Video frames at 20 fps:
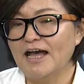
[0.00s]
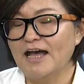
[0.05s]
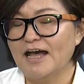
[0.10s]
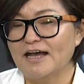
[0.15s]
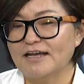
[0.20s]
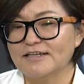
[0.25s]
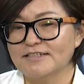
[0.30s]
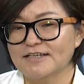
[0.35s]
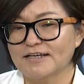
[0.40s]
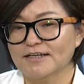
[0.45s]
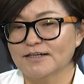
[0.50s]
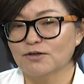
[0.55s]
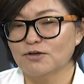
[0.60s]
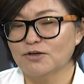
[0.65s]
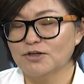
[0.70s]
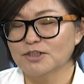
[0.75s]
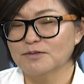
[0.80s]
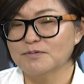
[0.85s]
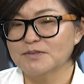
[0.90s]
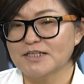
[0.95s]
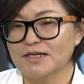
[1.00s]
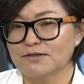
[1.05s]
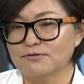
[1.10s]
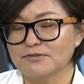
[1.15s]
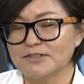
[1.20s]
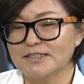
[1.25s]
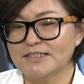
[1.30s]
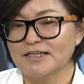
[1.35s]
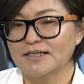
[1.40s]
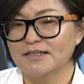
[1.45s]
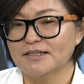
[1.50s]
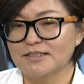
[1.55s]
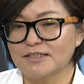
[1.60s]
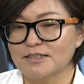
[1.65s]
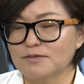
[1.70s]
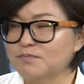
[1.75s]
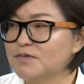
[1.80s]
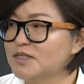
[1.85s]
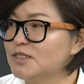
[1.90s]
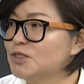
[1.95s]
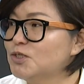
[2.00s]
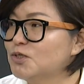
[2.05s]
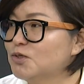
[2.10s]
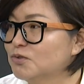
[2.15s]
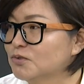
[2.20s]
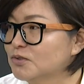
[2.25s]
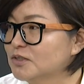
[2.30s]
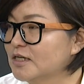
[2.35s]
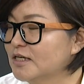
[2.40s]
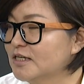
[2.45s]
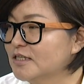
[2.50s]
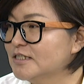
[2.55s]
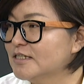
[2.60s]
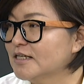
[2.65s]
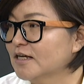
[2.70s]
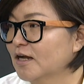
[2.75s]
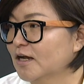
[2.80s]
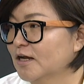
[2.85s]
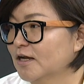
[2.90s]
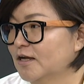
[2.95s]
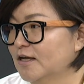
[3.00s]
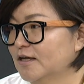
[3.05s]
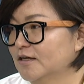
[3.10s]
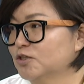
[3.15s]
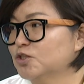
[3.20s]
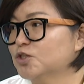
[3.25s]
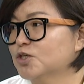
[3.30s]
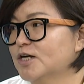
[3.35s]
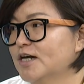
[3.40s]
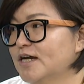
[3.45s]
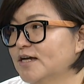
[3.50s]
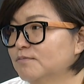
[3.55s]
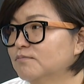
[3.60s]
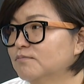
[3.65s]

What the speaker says: As an economist, I would say it's misuse. It's a crime.